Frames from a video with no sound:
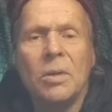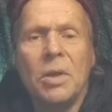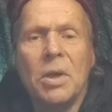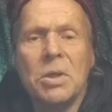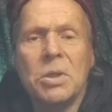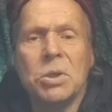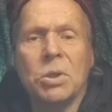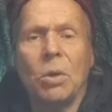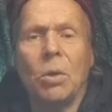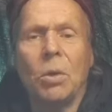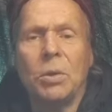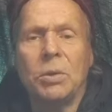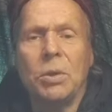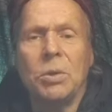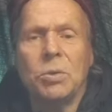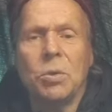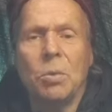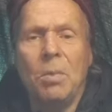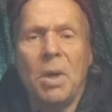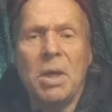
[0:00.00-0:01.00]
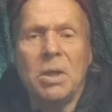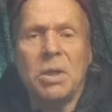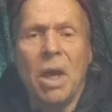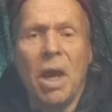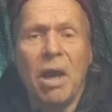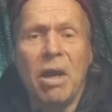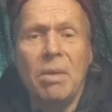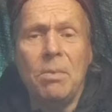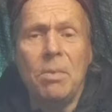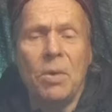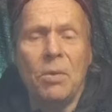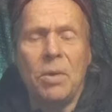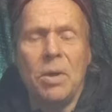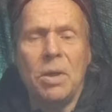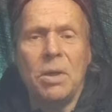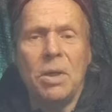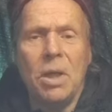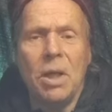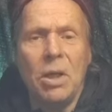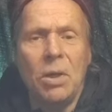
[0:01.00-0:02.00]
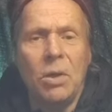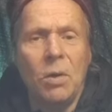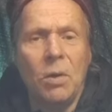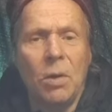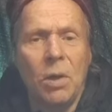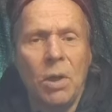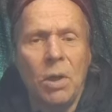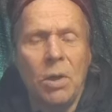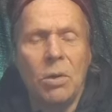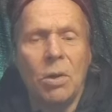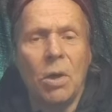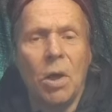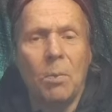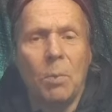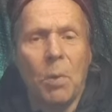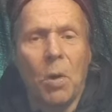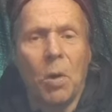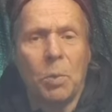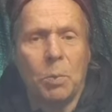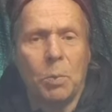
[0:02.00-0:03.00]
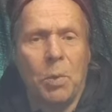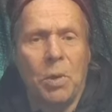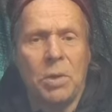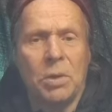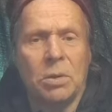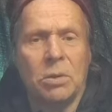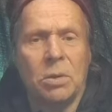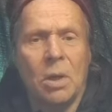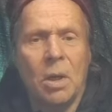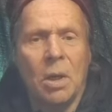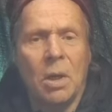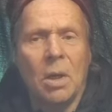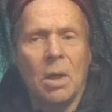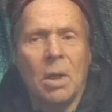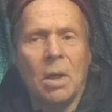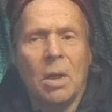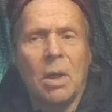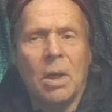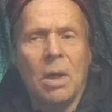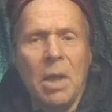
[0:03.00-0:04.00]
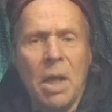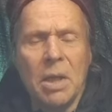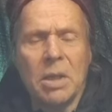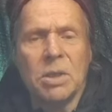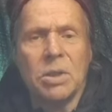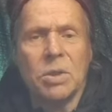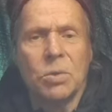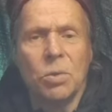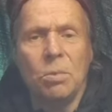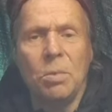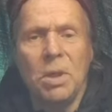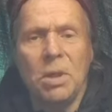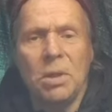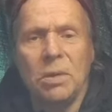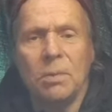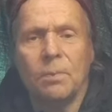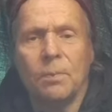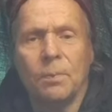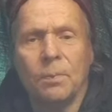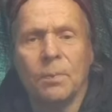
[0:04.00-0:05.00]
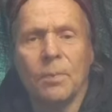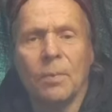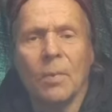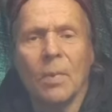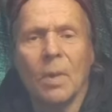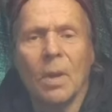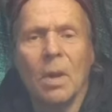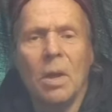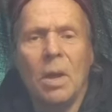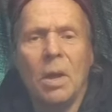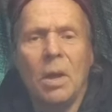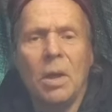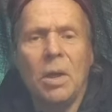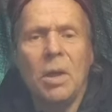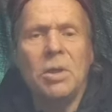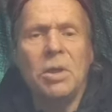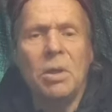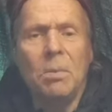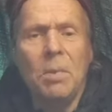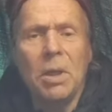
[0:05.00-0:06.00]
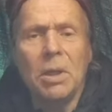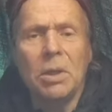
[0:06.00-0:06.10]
they started to make hammering in an apartment next to me in the